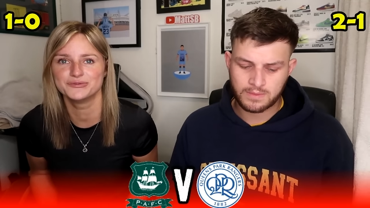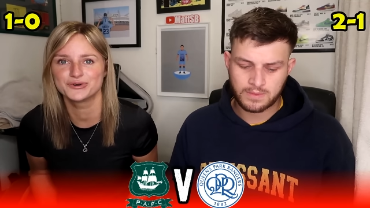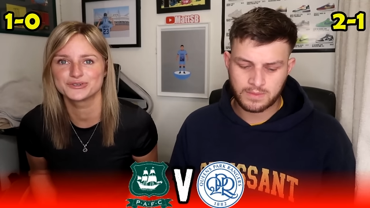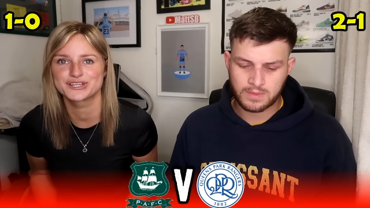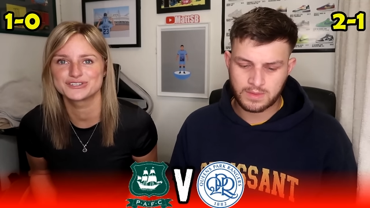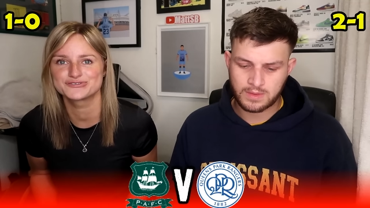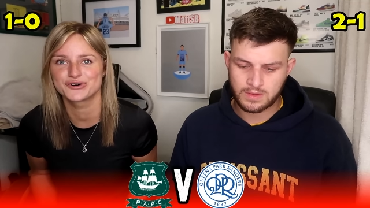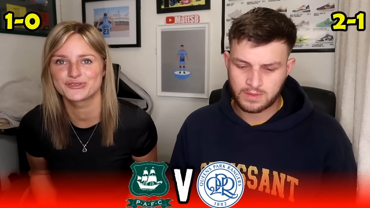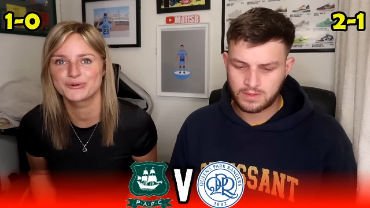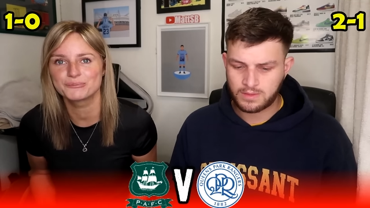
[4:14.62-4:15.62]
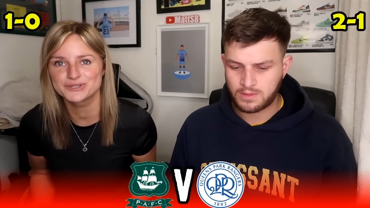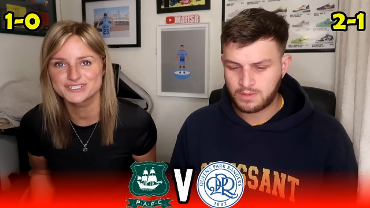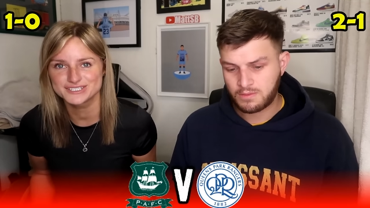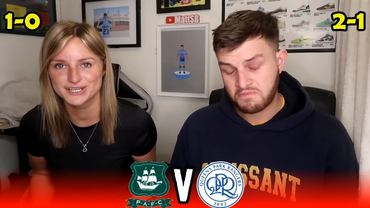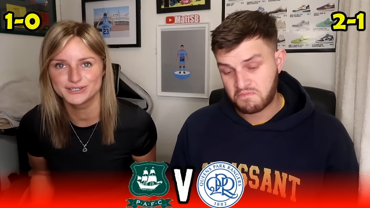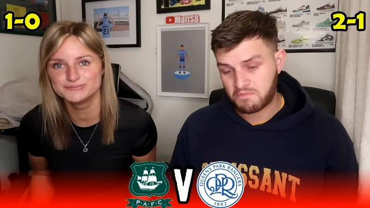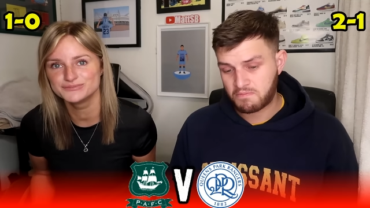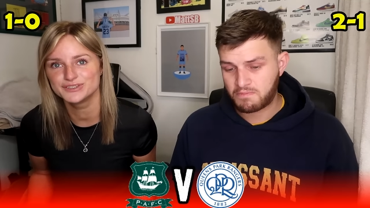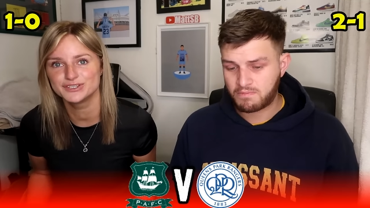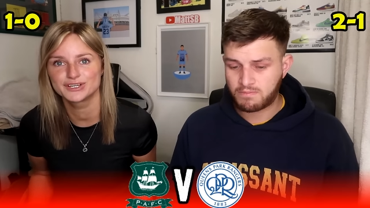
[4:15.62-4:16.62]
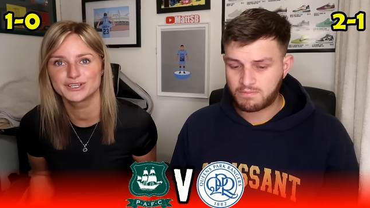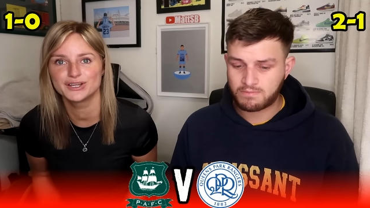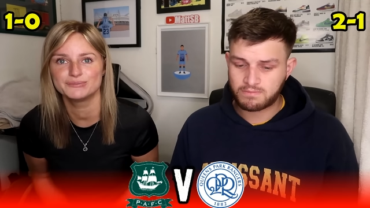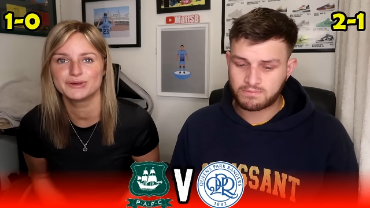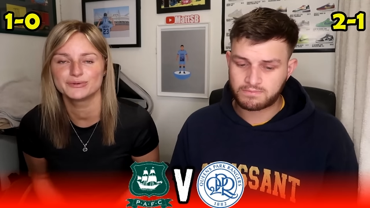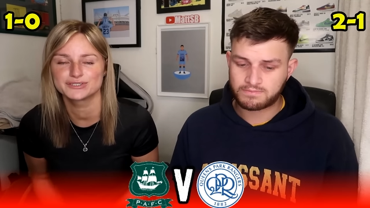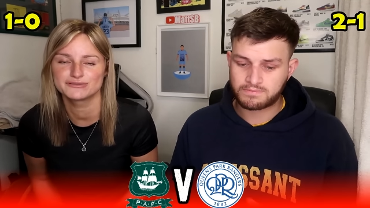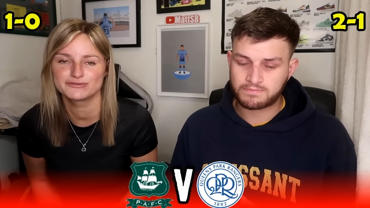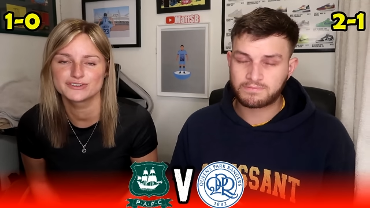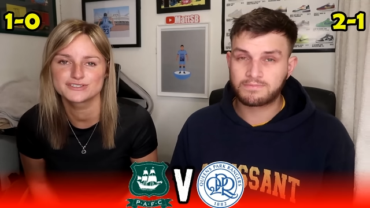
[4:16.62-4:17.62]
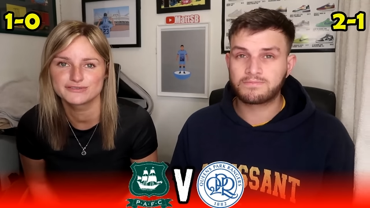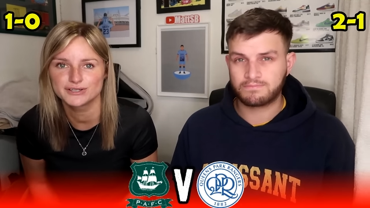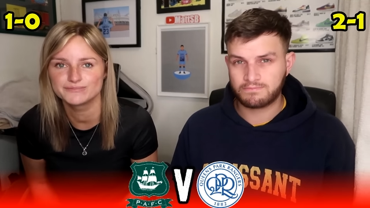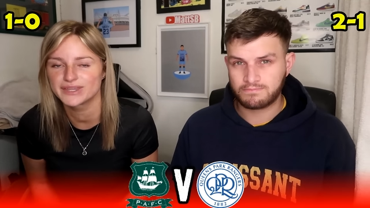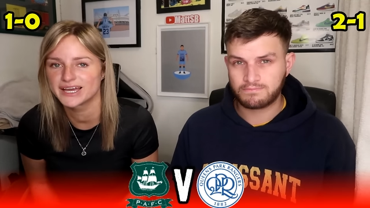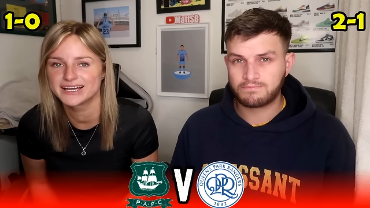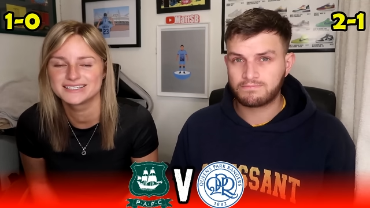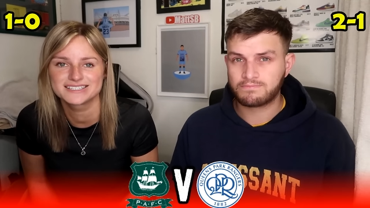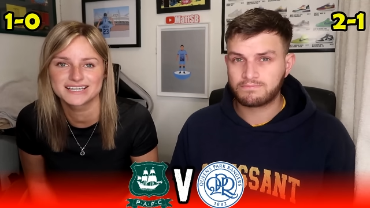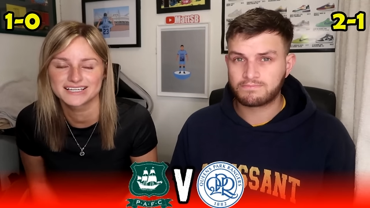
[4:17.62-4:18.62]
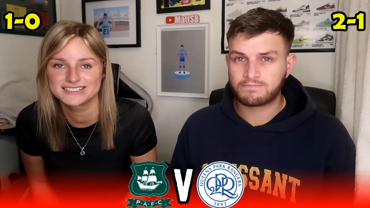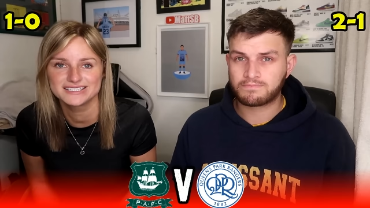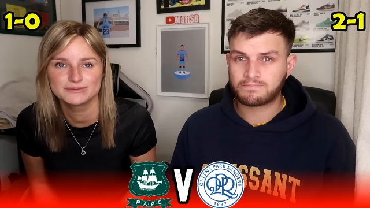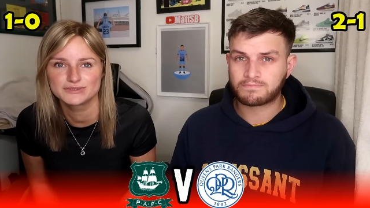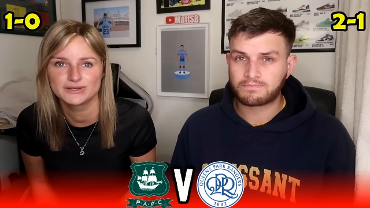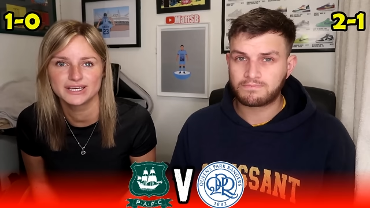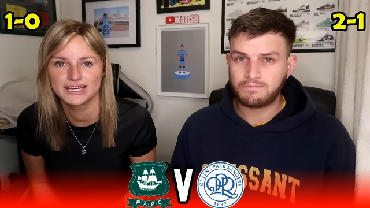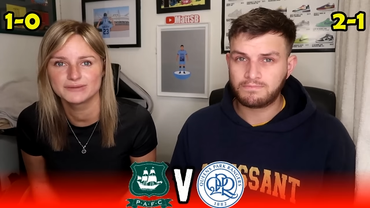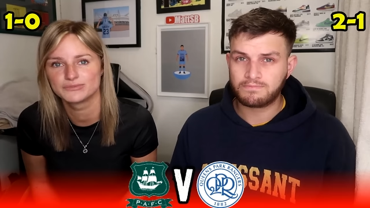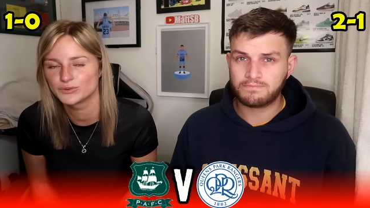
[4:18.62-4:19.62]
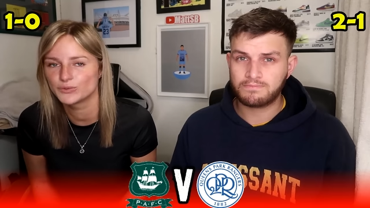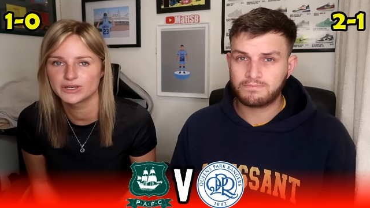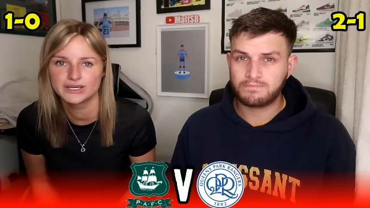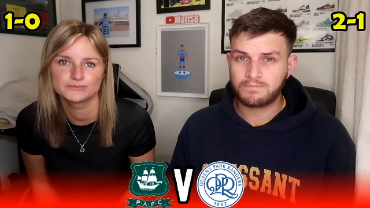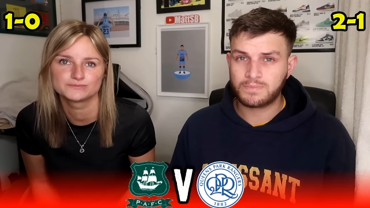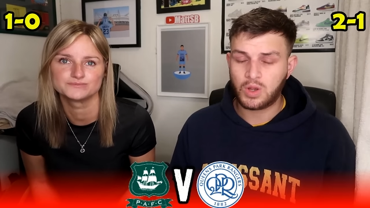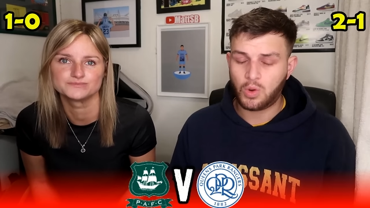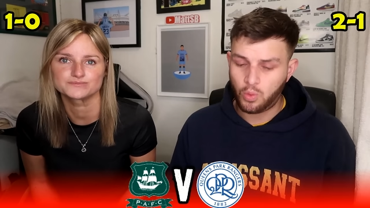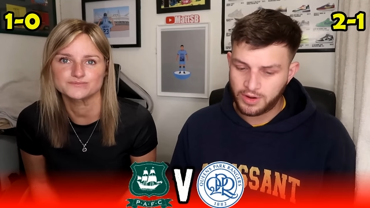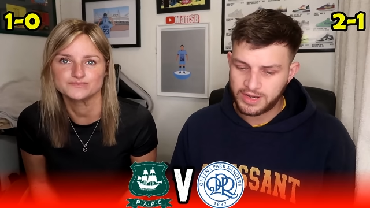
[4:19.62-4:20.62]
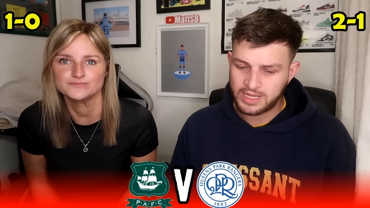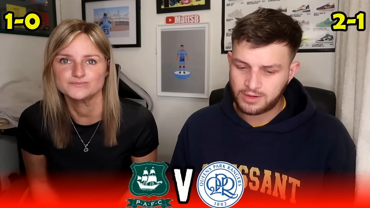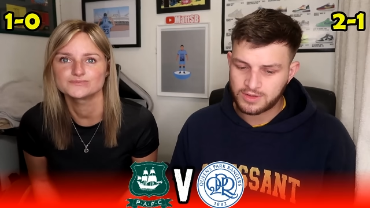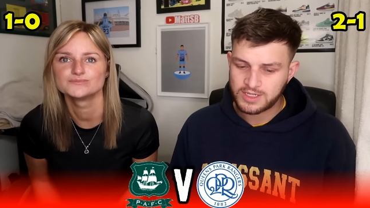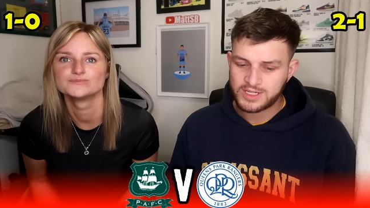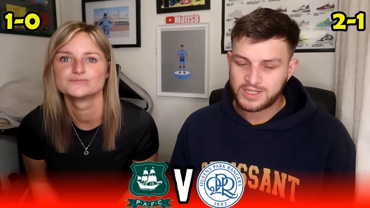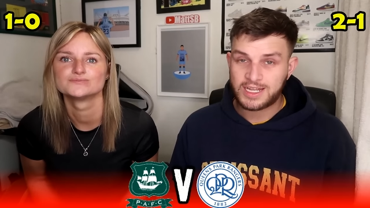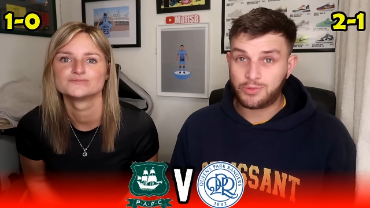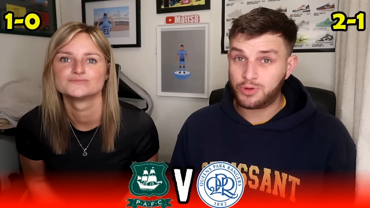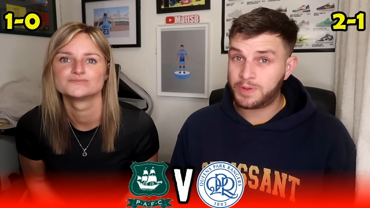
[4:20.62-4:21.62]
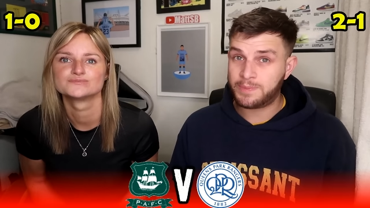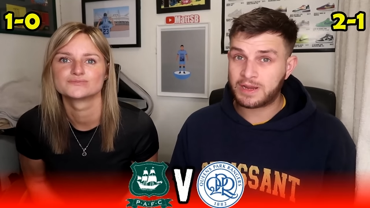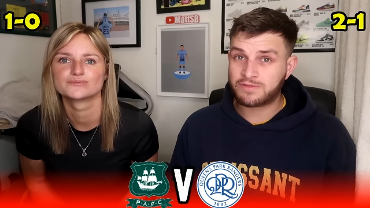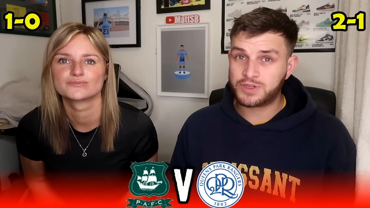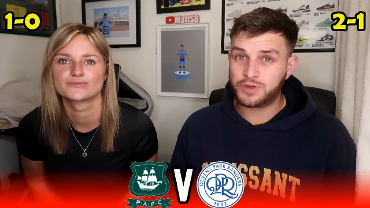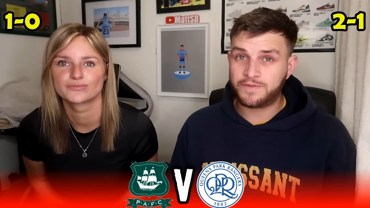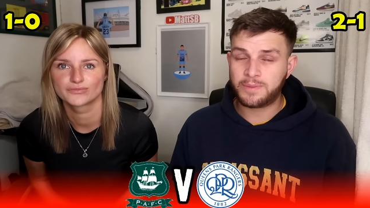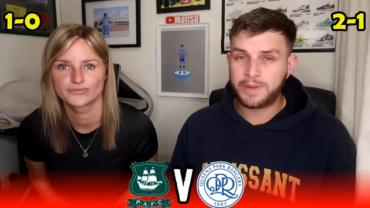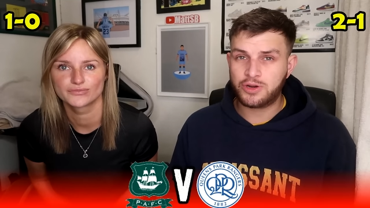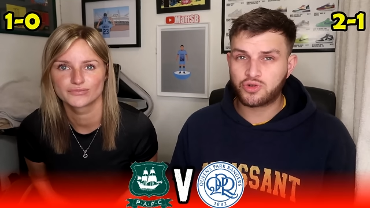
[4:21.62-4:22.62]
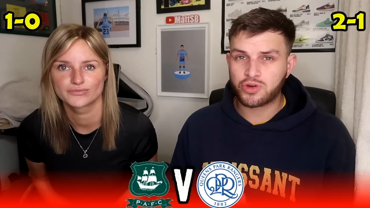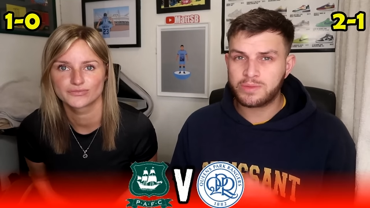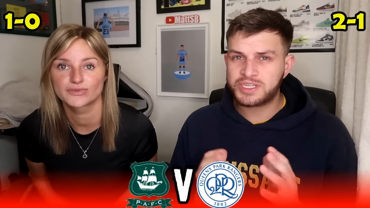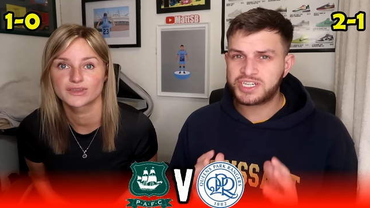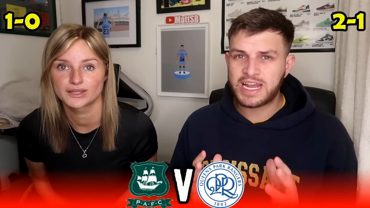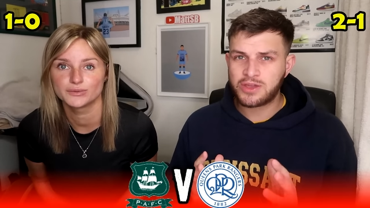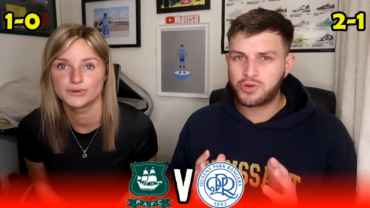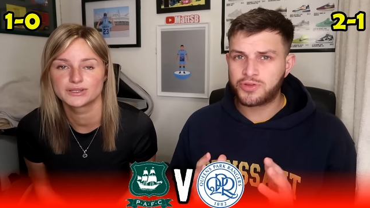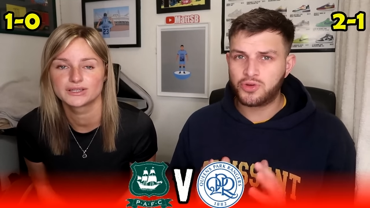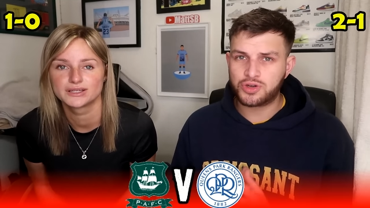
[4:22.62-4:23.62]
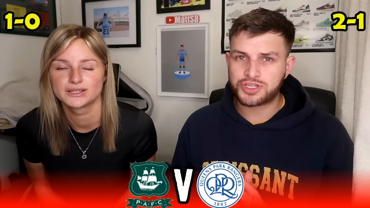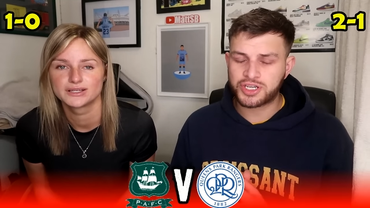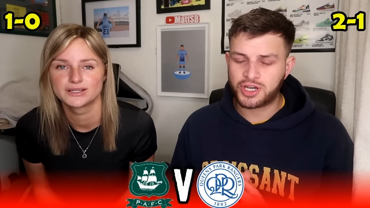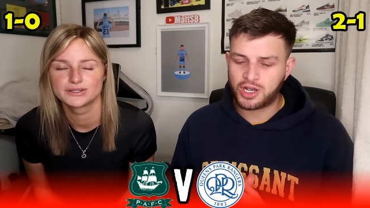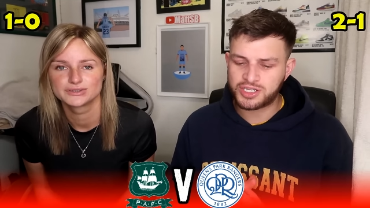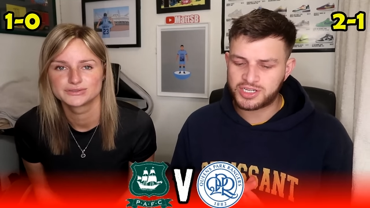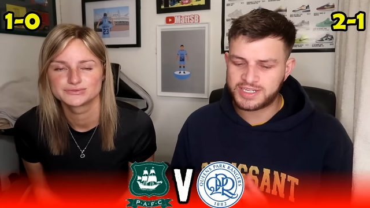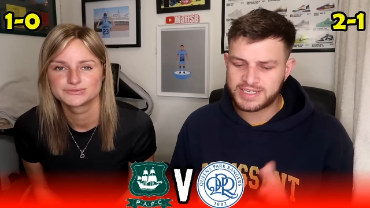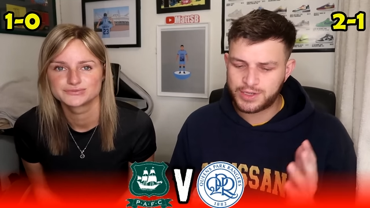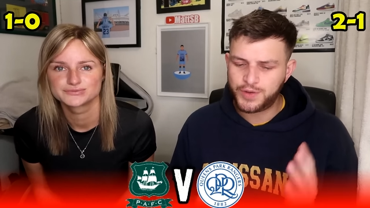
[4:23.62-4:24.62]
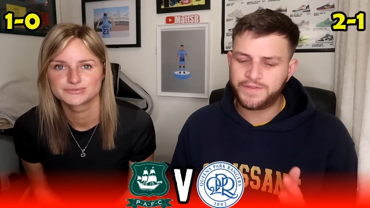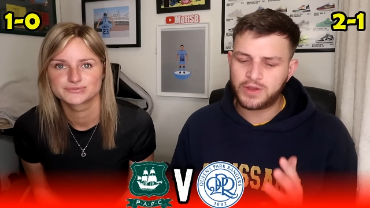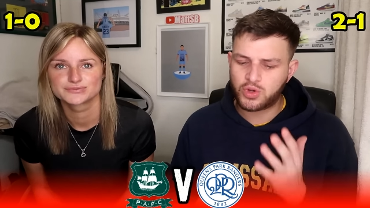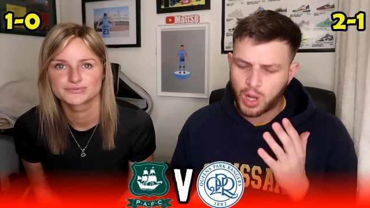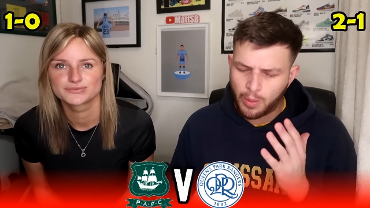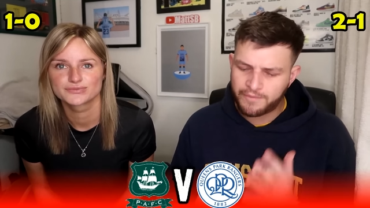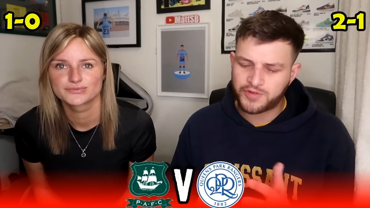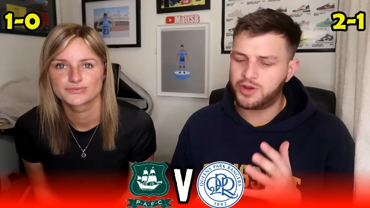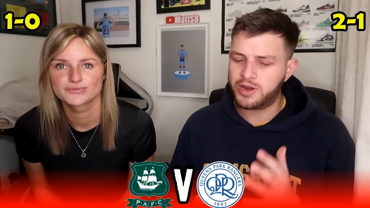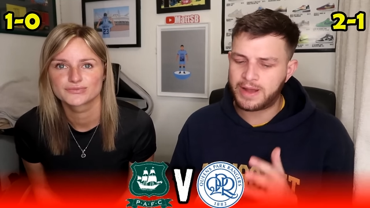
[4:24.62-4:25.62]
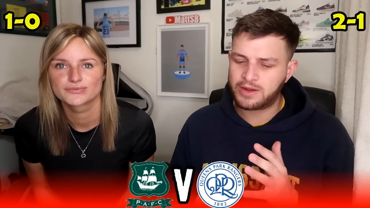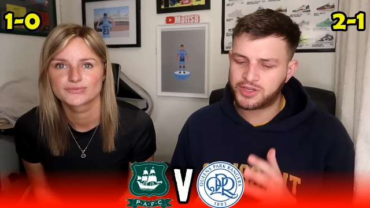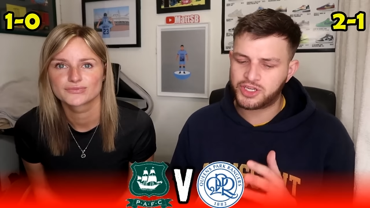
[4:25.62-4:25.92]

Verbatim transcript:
Speaker 1: it was against Rotherham. But still, you can only beat what's in front of you. And I can see them doing it again. 1-0.
Speaker 2: 1-0. It would be a big result for the Pilgrims. Share your thoughts, guys. I still feel confident about